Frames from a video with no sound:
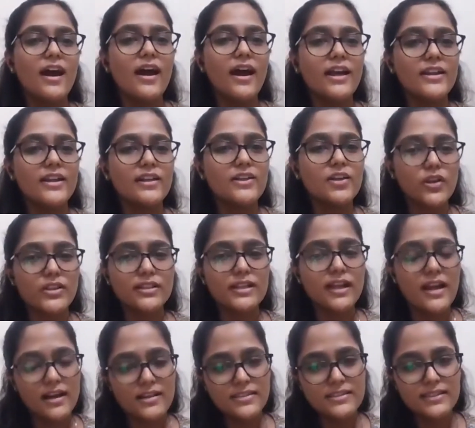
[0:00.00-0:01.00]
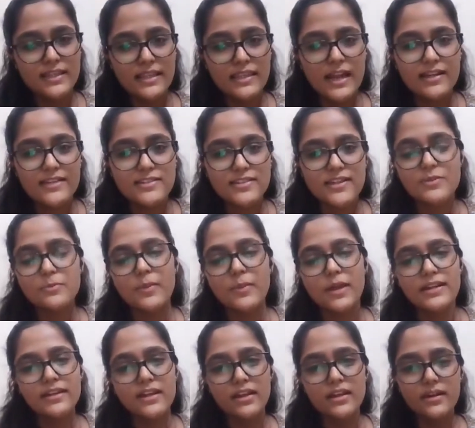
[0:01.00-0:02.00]
And on the last day, that is our
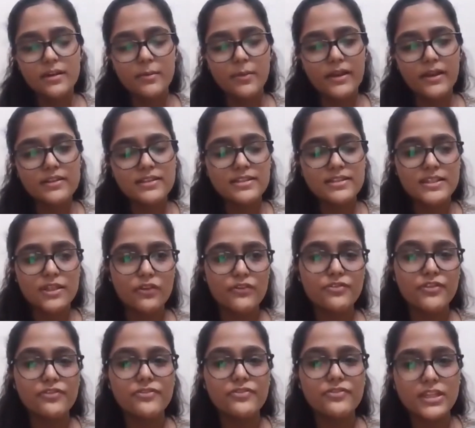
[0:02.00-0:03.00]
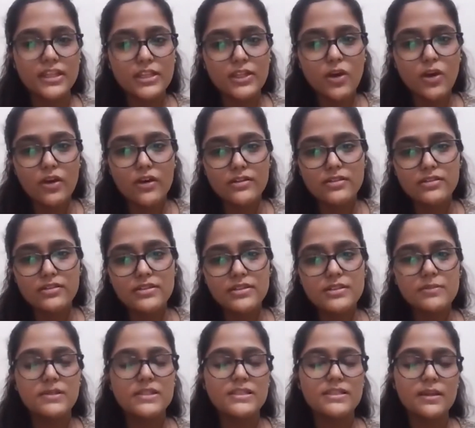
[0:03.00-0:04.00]
Independence Day, on 15th August,
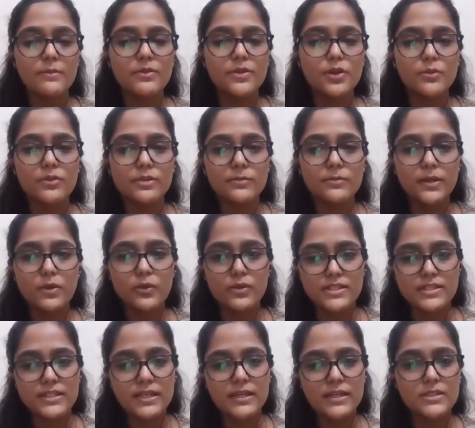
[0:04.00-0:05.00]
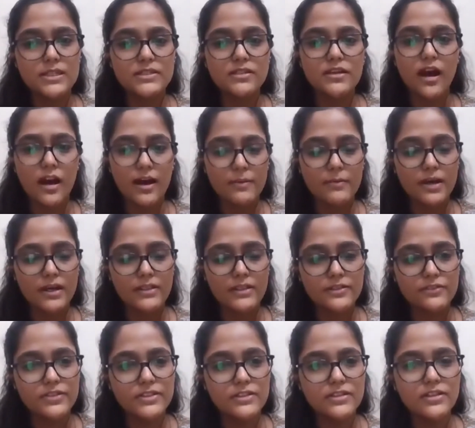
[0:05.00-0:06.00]
Bits Embryo will be hosting Mr. R.
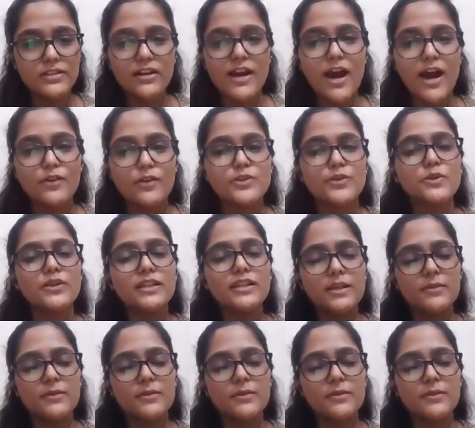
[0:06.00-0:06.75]
Madhavan, a household